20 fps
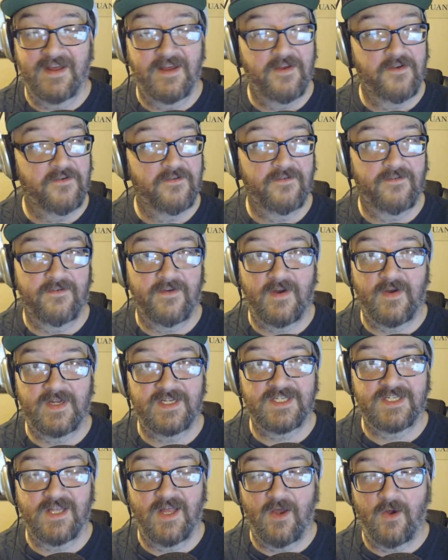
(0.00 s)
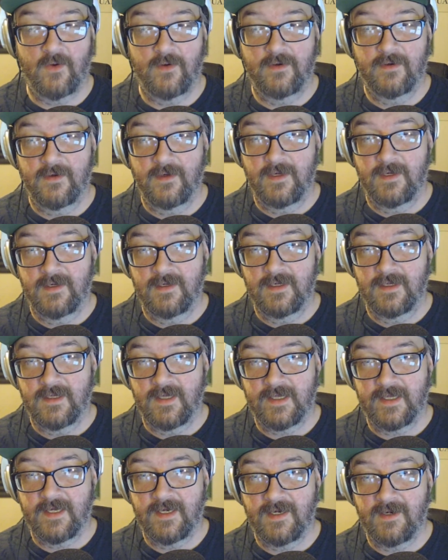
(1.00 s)
very slow.
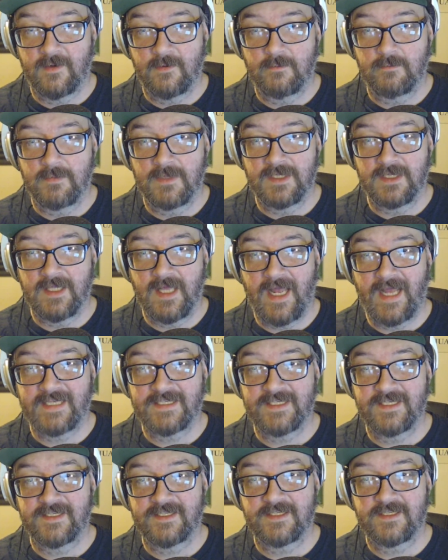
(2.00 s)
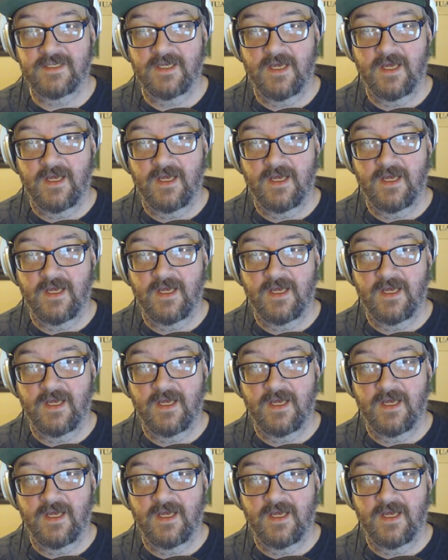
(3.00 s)
Like molasses